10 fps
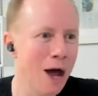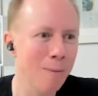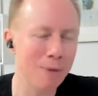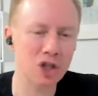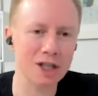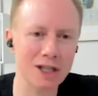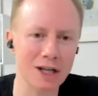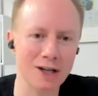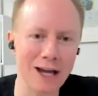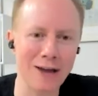But
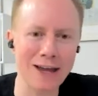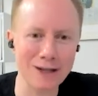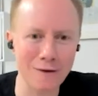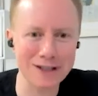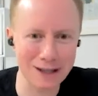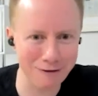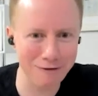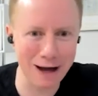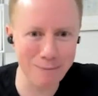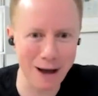now that's obviously the
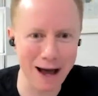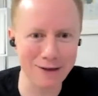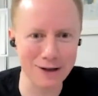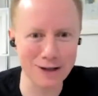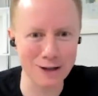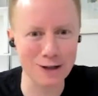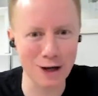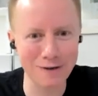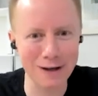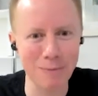fun part, there's the
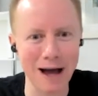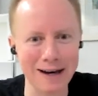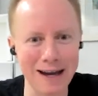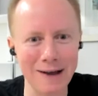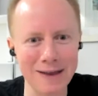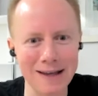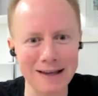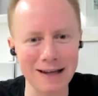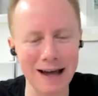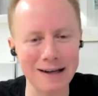surfing part. Now,
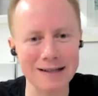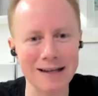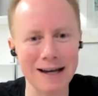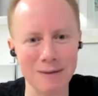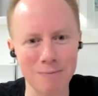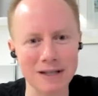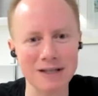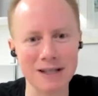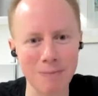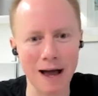to understand the
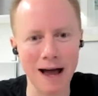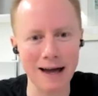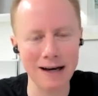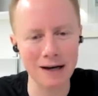business part,